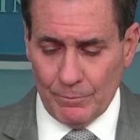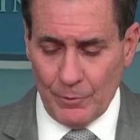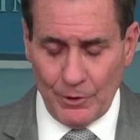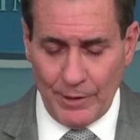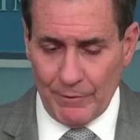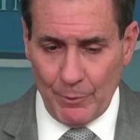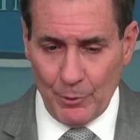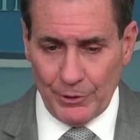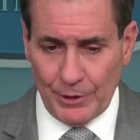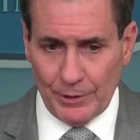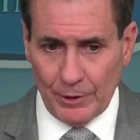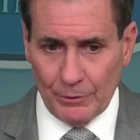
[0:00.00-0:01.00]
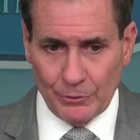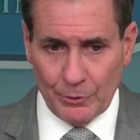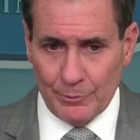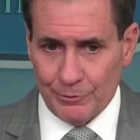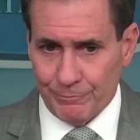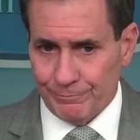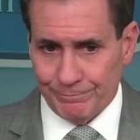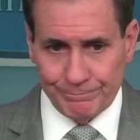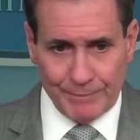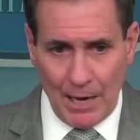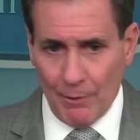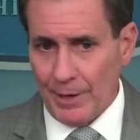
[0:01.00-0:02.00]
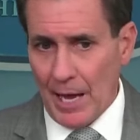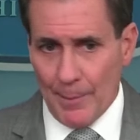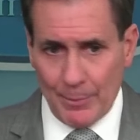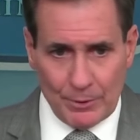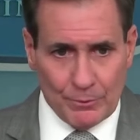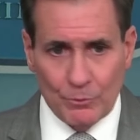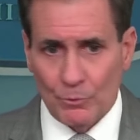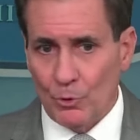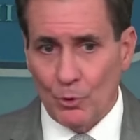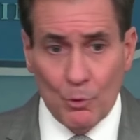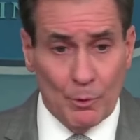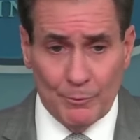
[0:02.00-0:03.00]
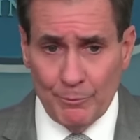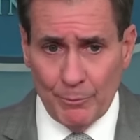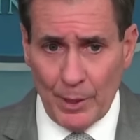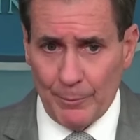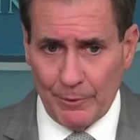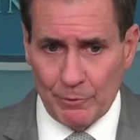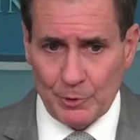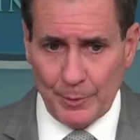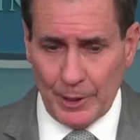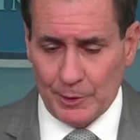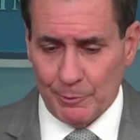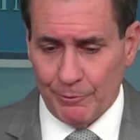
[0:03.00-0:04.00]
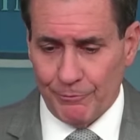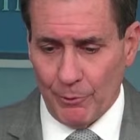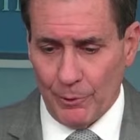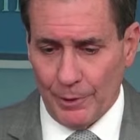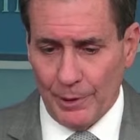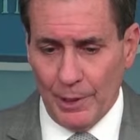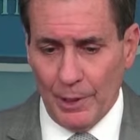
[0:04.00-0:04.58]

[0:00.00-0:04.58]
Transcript: we don't have any more detail in terms of how it happened or who would might be responsible for it.